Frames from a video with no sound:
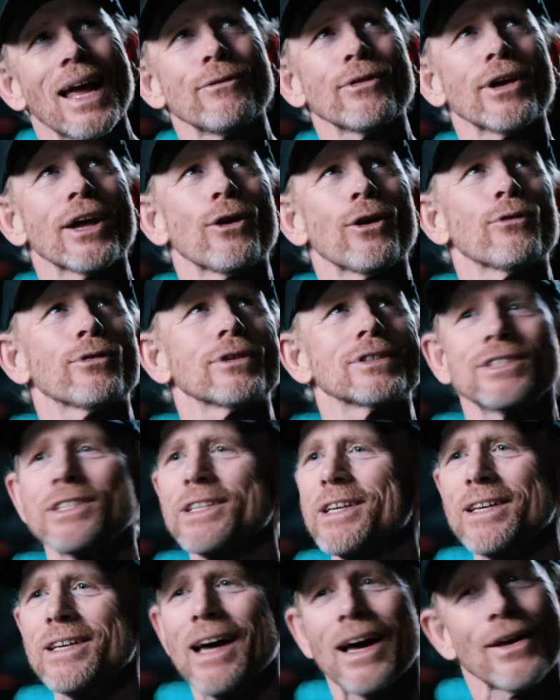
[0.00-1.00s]
ever get over a
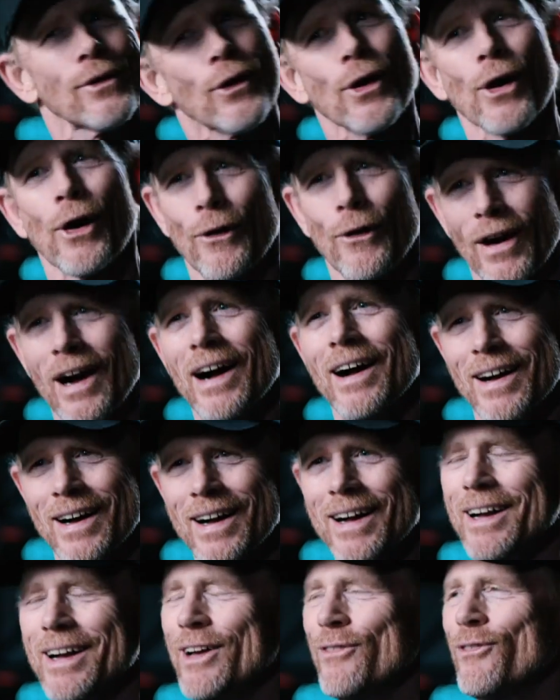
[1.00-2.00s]
C? I don't
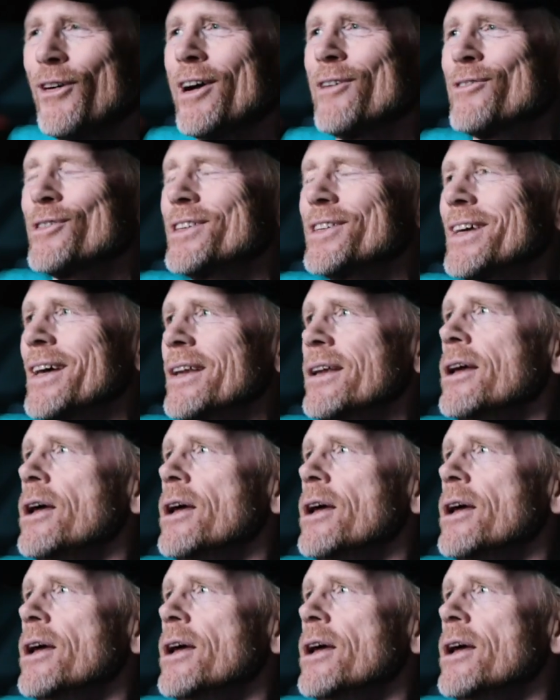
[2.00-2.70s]
know if I ever did.